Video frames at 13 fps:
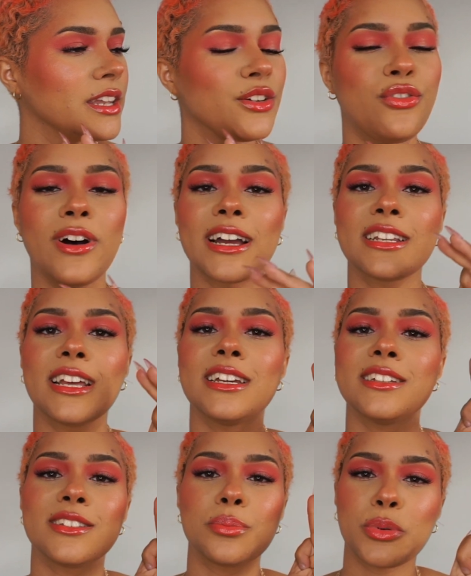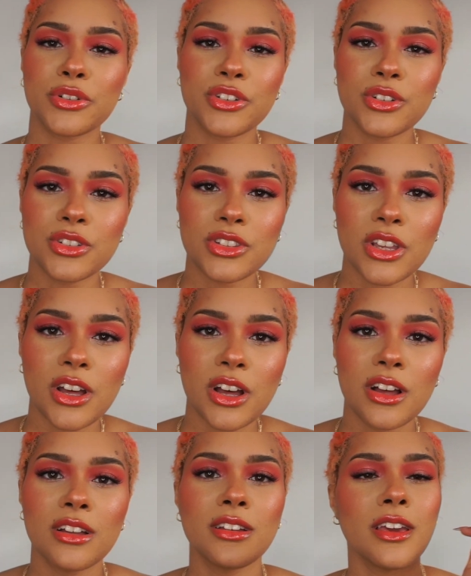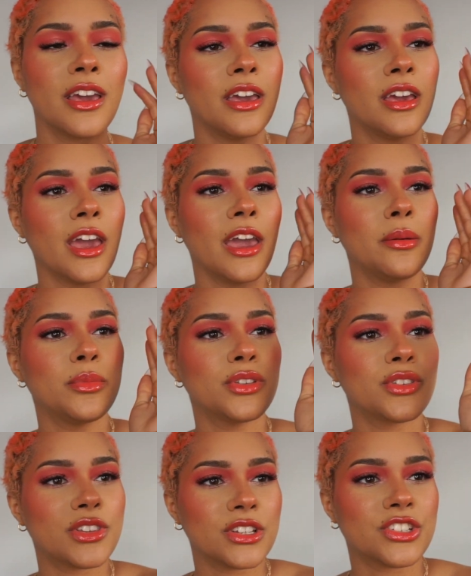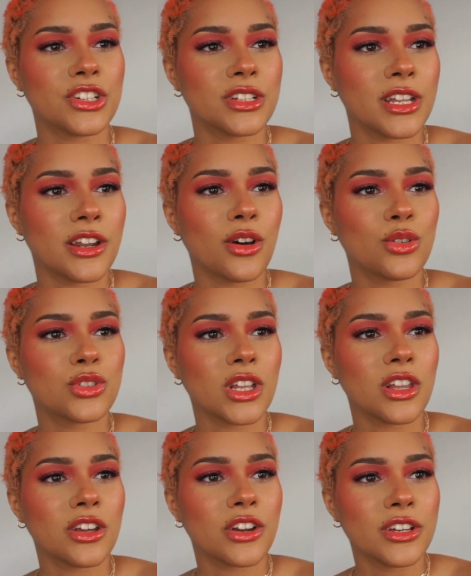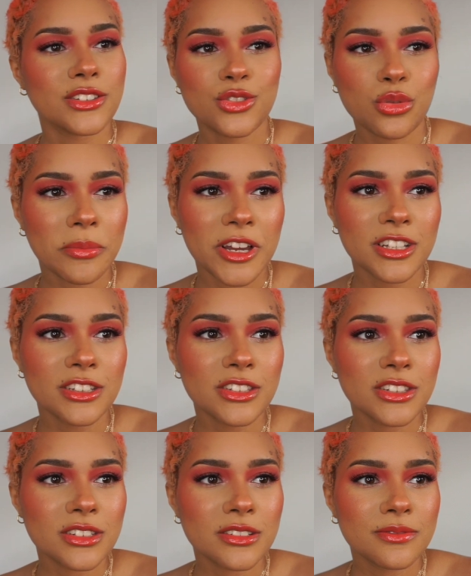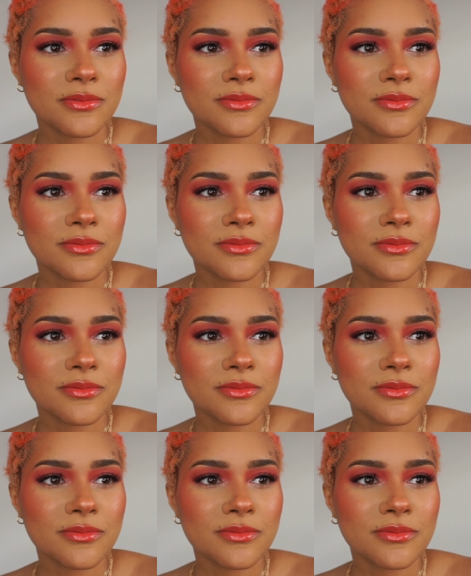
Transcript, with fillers: The fact that he's a producer, a musician that knows a lot of instruments, and